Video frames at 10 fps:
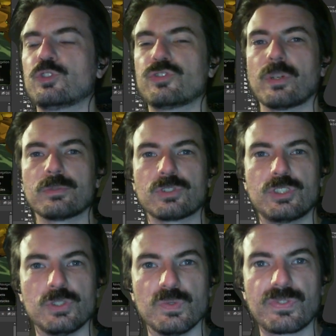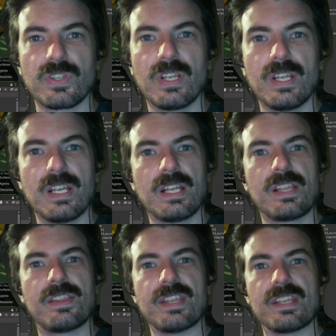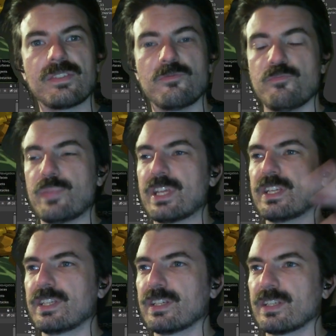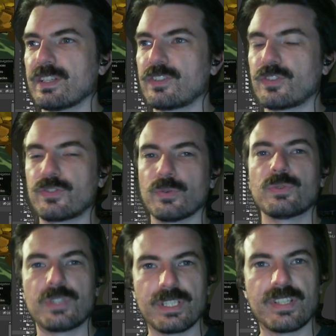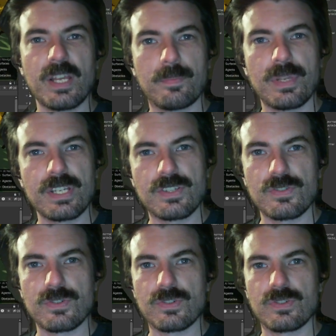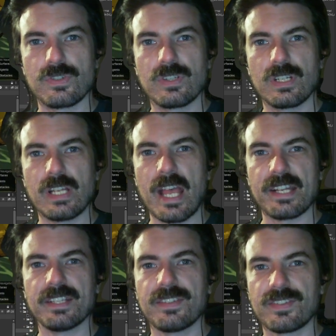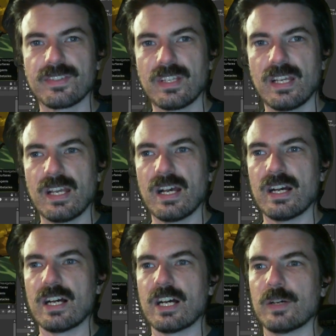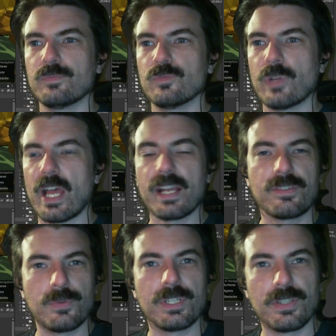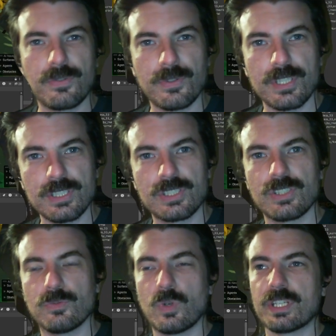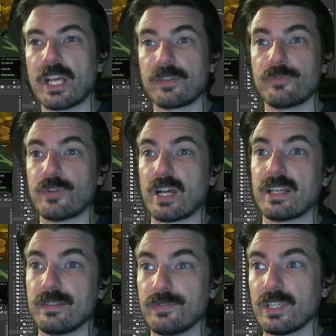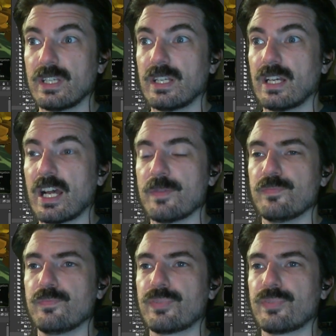troubleshoot big story type picture edits, Act 1 is finished, 1 out of 5. I'm